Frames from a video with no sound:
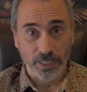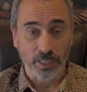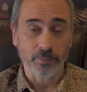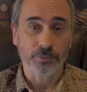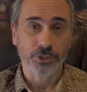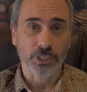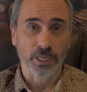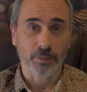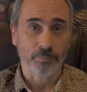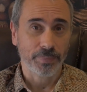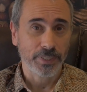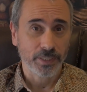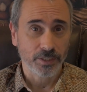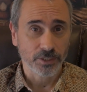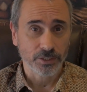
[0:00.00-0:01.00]
I'm John
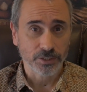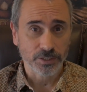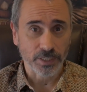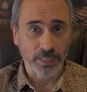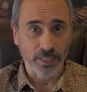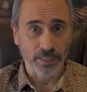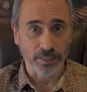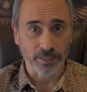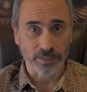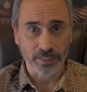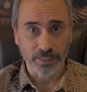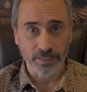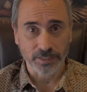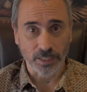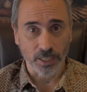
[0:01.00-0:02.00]
Peters, and
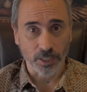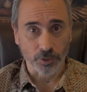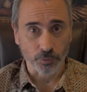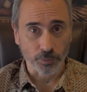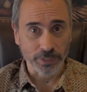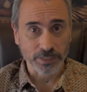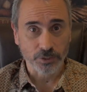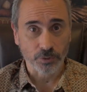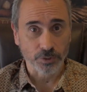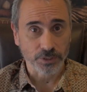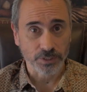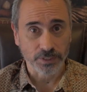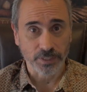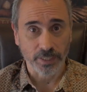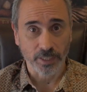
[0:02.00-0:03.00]
these are
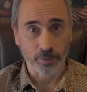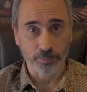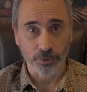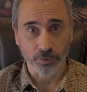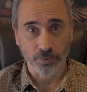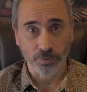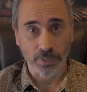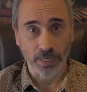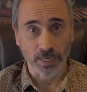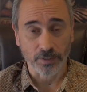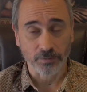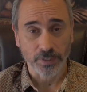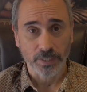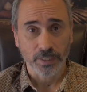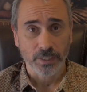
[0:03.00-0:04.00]
resources to help you
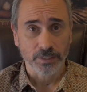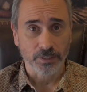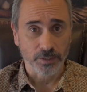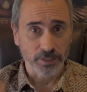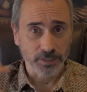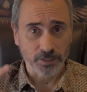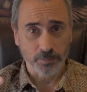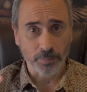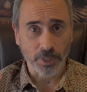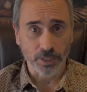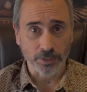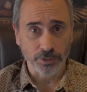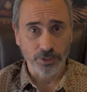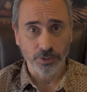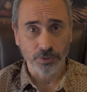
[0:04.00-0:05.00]
thrive. So this is
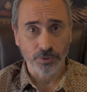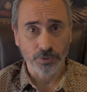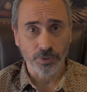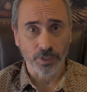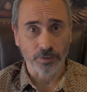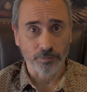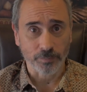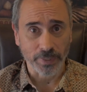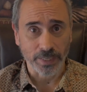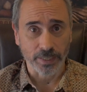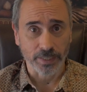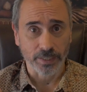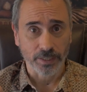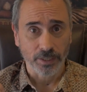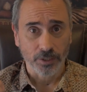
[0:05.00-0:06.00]
part 2 of
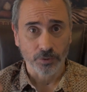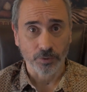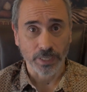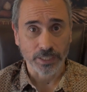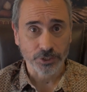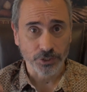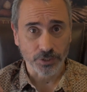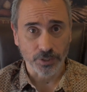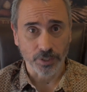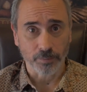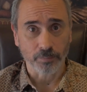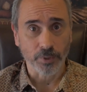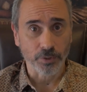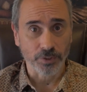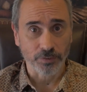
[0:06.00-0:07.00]
my Rational
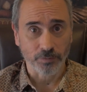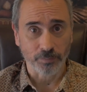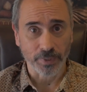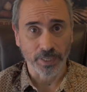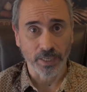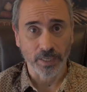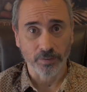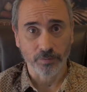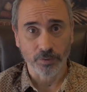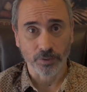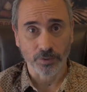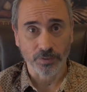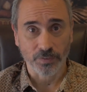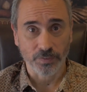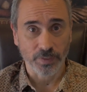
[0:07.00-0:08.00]
Emotive
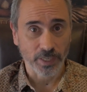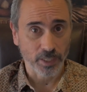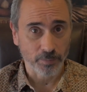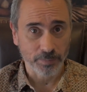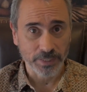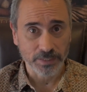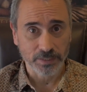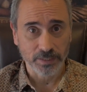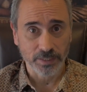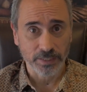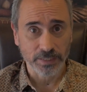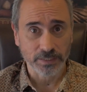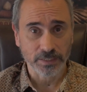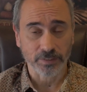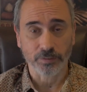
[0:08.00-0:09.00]
Behavioral Therapy
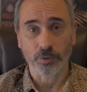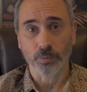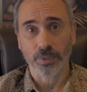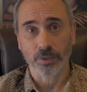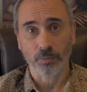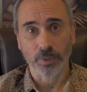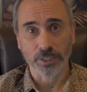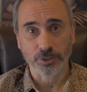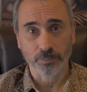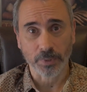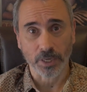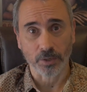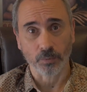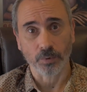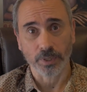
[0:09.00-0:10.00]
series. If you want to watch
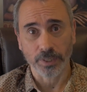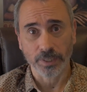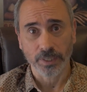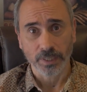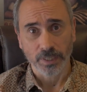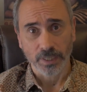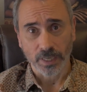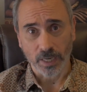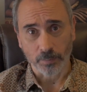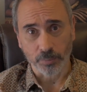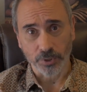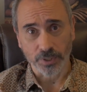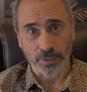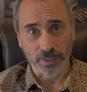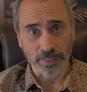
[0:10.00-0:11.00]
part 1, I'll
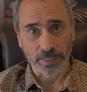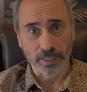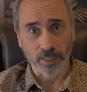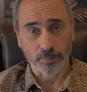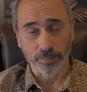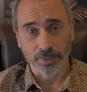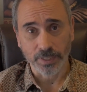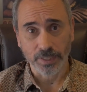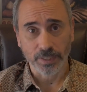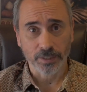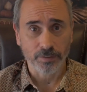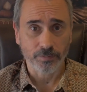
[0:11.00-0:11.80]
put a link up here.